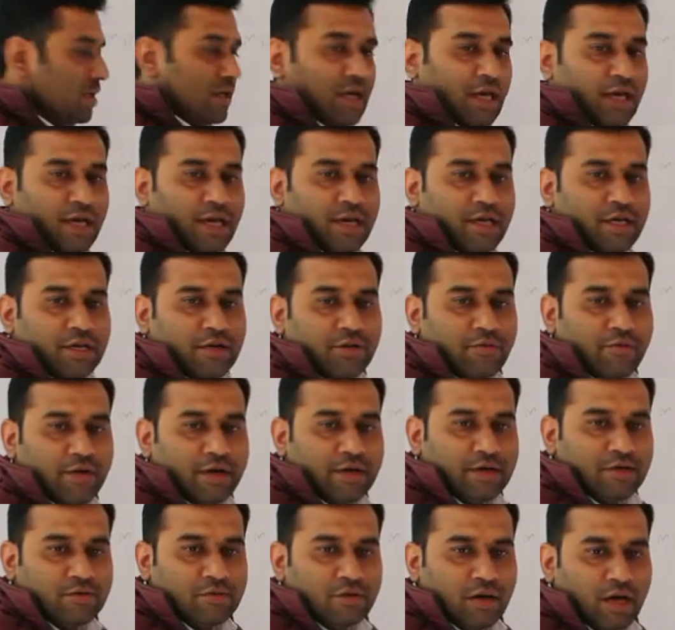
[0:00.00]
A
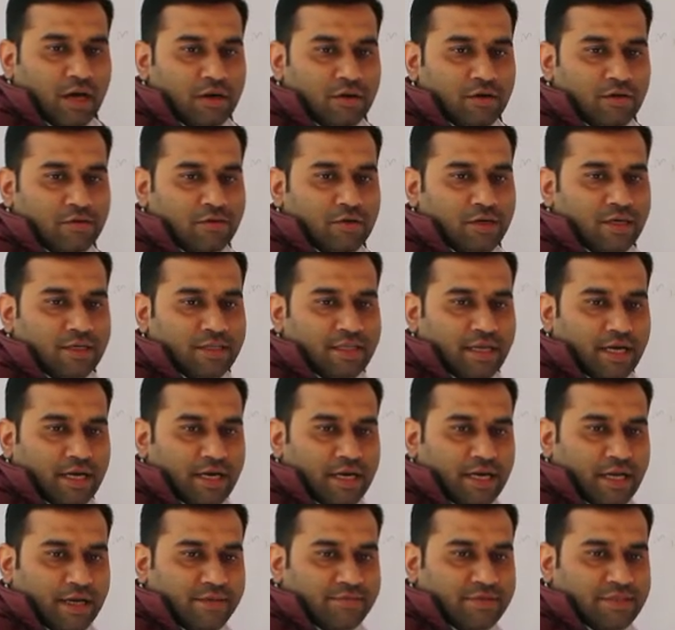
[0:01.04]
equal to hello world. The
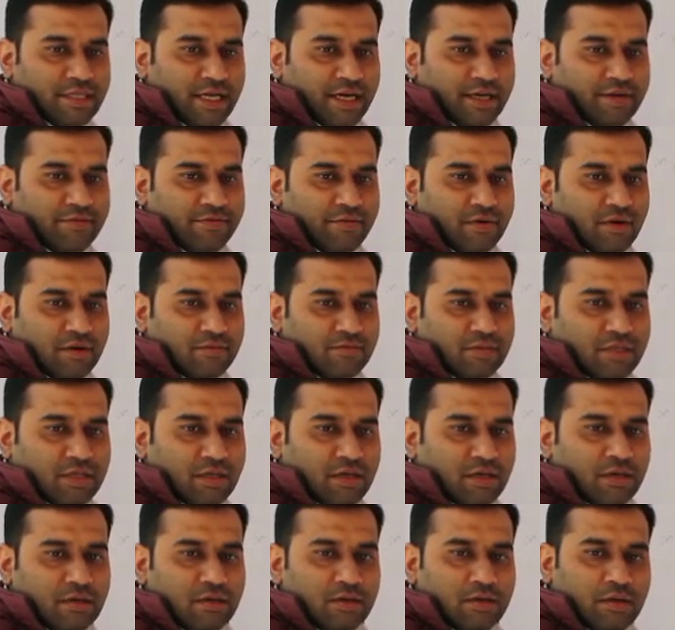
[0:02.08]
left side from
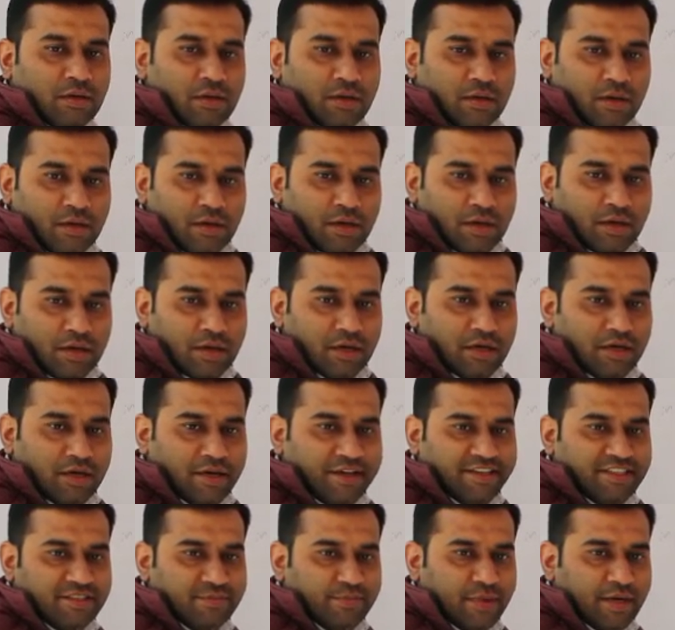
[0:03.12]
the
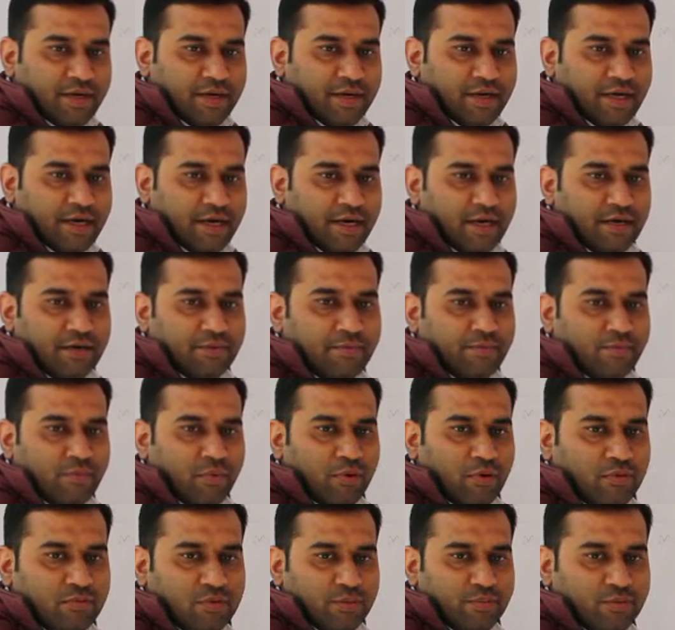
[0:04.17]
is printed
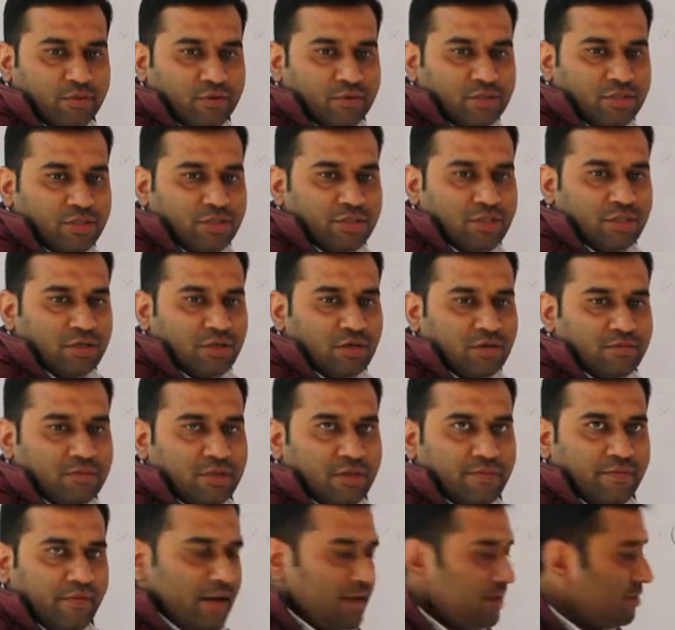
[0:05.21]
from the position of
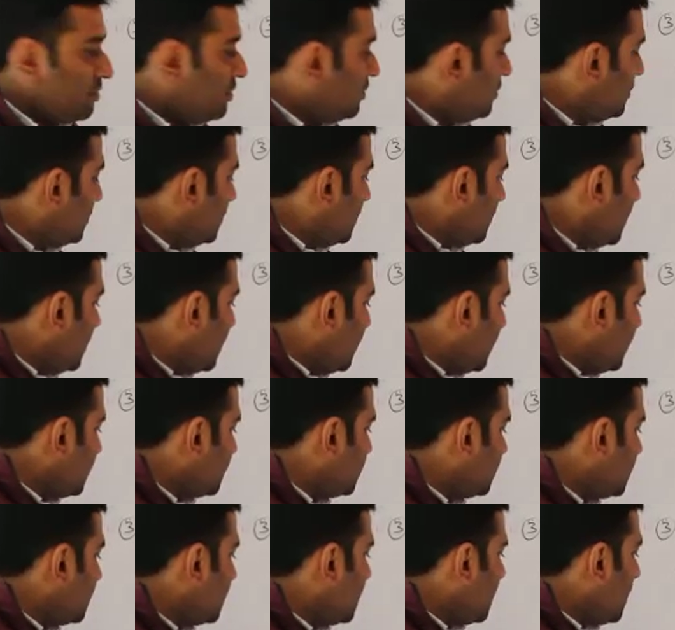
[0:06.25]
the 5
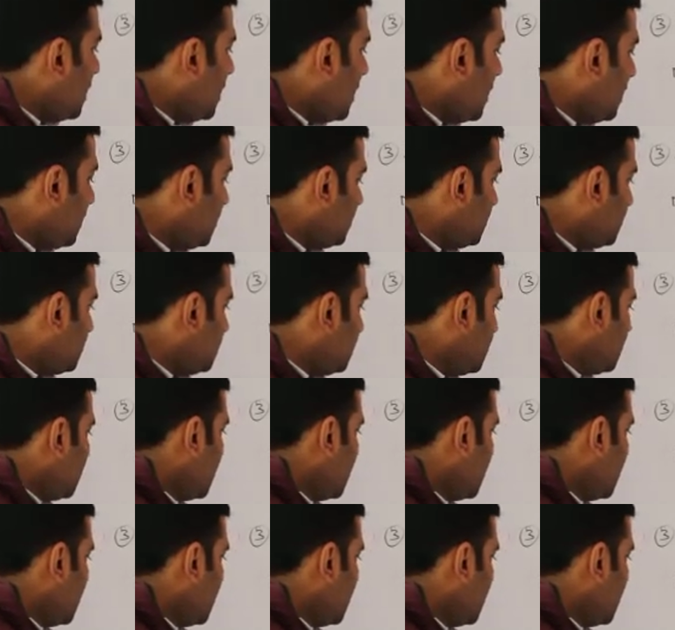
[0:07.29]
is hello,